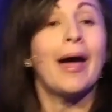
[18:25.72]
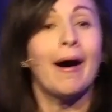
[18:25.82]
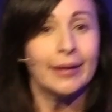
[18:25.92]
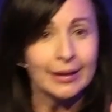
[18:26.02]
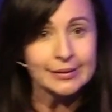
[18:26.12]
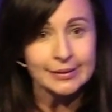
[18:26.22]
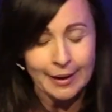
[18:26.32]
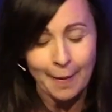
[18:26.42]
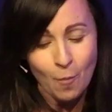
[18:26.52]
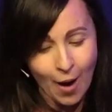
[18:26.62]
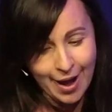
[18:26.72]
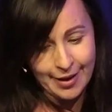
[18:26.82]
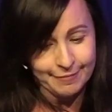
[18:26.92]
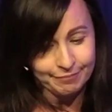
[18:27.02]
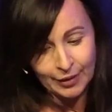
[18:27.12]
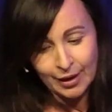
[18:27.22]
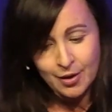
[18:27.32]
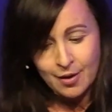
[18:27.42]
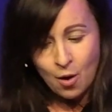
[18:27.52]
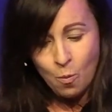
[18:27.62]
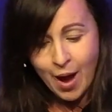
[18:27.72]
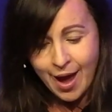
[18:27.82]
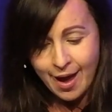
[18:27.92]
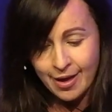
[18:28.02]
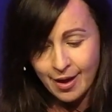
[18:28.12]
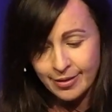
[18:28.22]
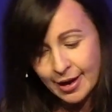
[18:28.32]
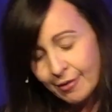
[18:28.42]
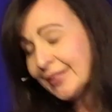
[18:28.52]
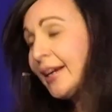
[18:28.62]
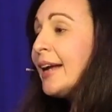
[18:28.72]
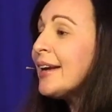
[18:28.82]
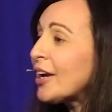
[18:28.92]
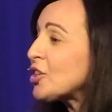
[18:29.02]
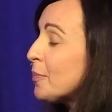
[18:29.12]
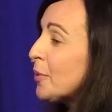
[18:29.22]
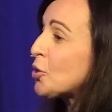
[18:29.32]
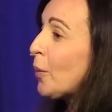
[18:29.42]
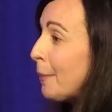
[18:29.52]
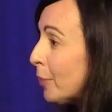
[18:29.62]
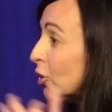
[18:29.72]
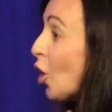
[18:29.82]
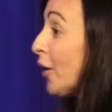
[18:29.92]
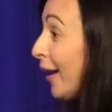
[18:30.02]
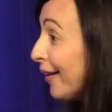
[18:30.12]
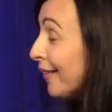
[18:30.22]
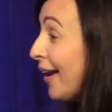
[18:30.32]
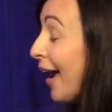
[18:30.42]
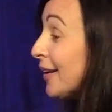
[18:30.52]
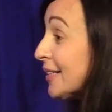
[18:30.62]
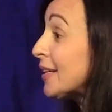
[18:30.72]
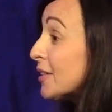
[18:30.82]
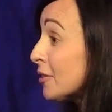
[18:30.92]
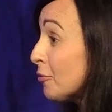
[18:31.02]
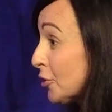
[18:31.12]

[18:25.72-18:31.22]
out in some way, where there is a connection between belonging and a sense of